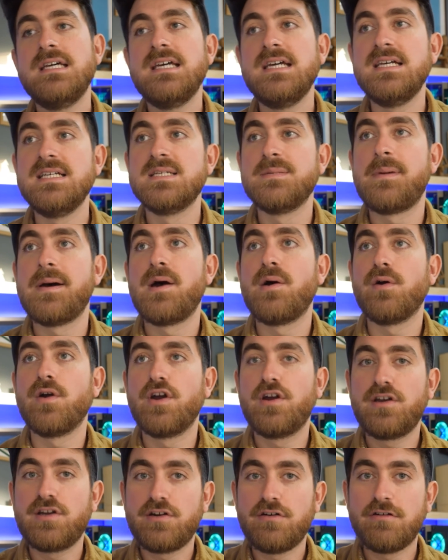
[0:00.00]
is about
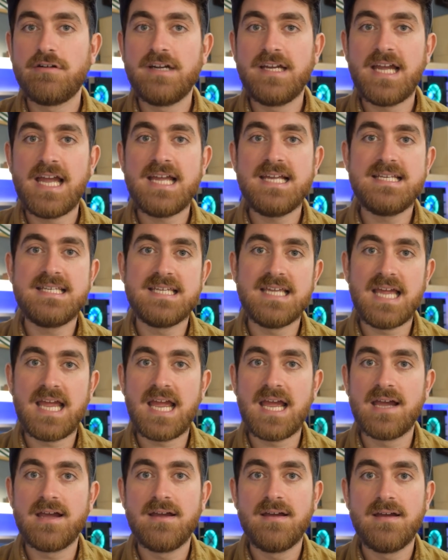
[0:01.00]

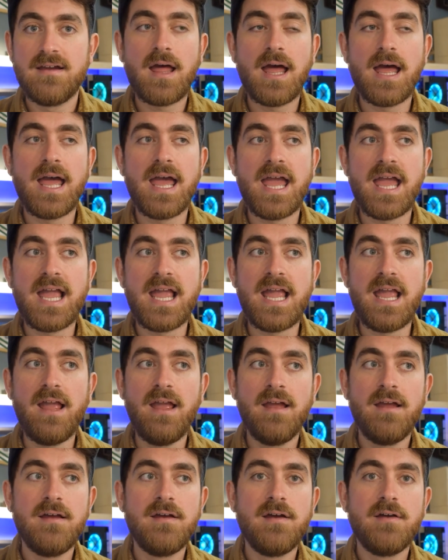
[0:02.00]
creating a
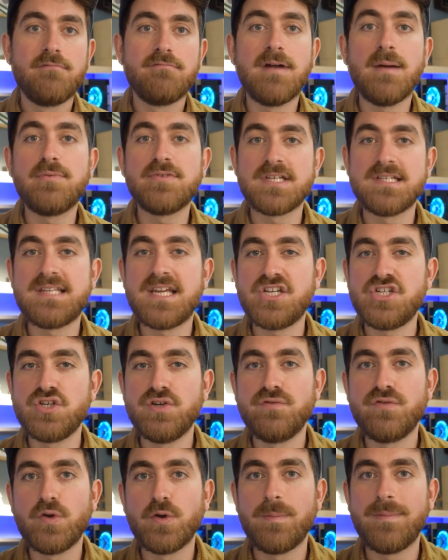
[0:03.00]
representation
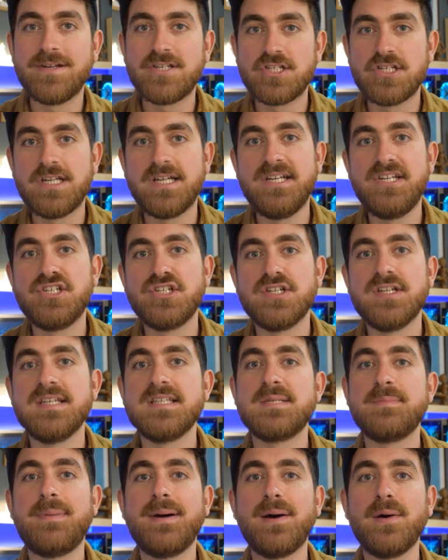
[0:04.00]
of your imagination.
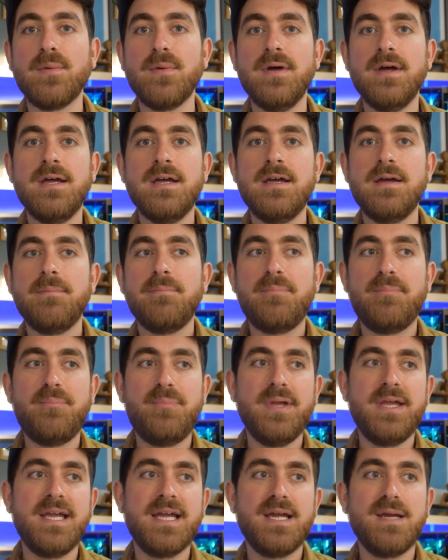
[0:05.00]
It's about
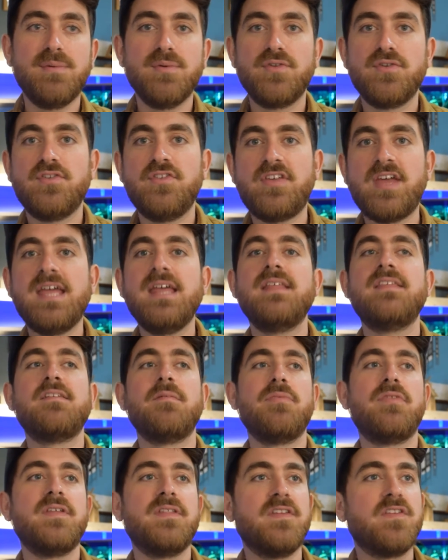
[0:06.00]
being able to take
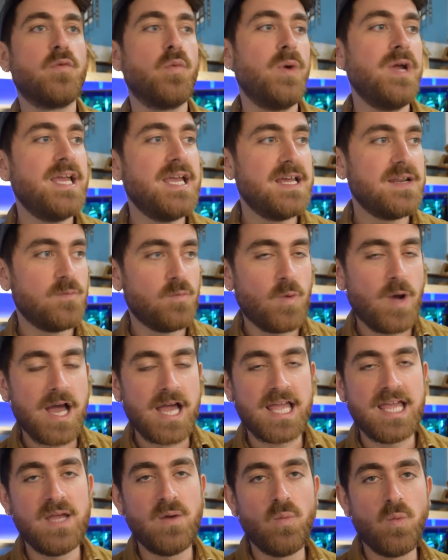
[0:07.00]
something that's weird and
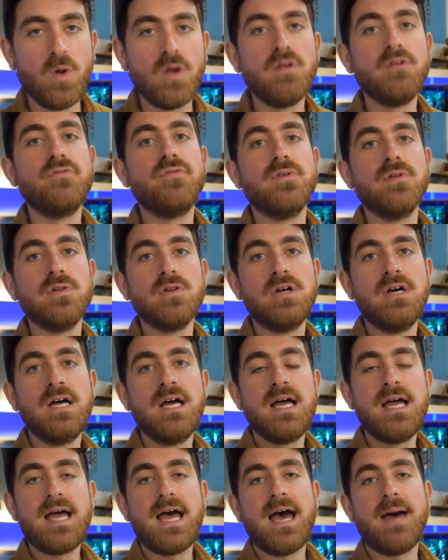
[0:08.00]
wacky and wonderful
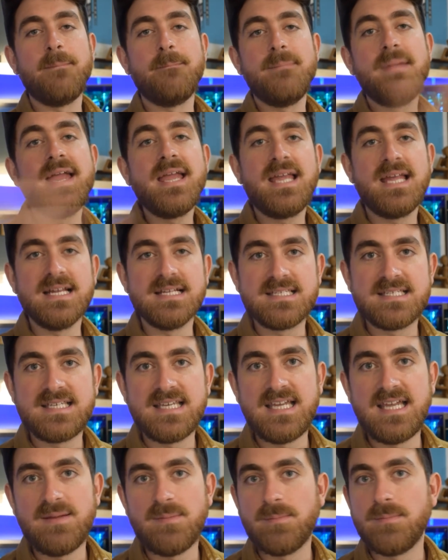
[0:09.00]
and make it
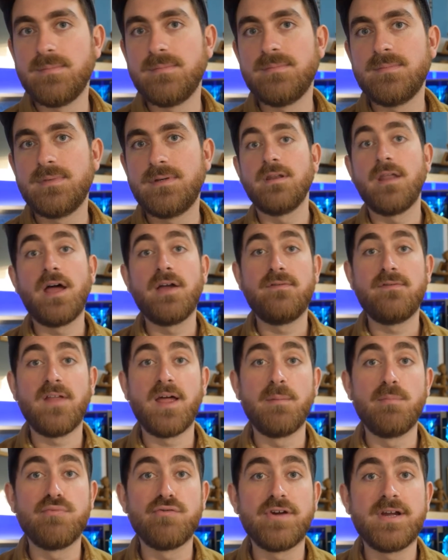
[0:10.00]
seem
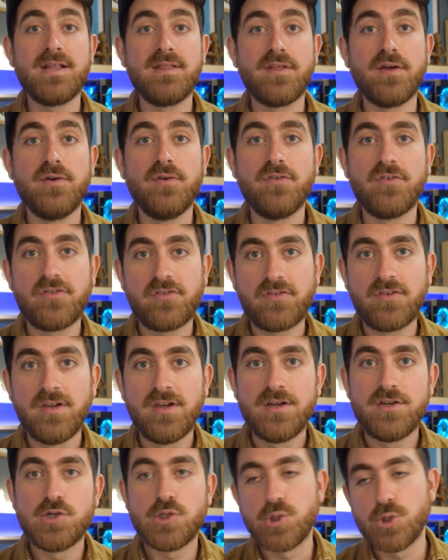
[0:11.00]
lifelike, bring those
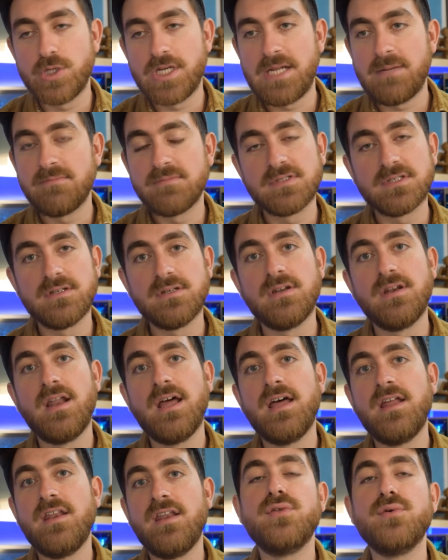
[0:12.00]
dreams
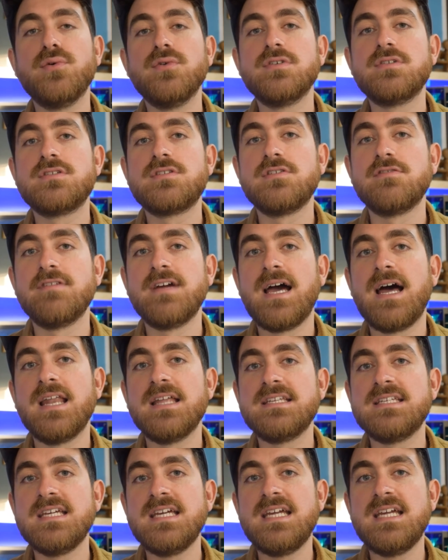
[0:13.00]
and thoughts to
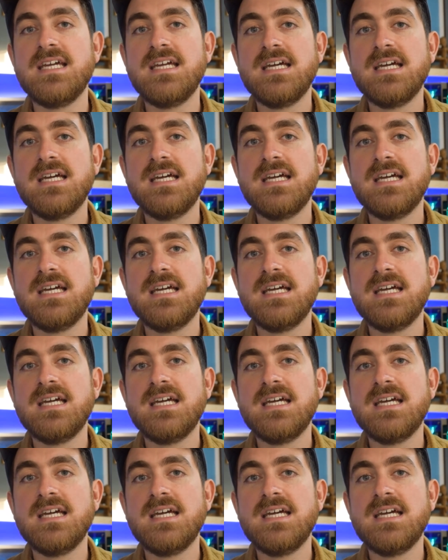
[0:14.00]
reality